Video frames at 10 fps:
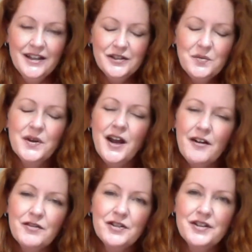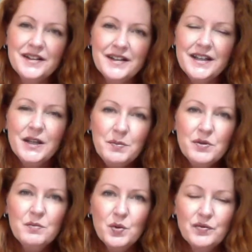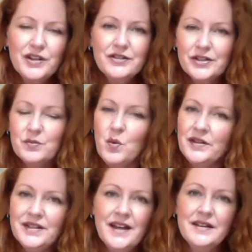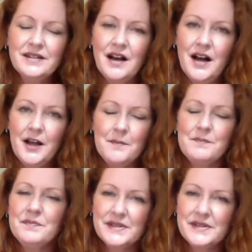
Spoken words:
So whatever can keep you moving just one day at a time,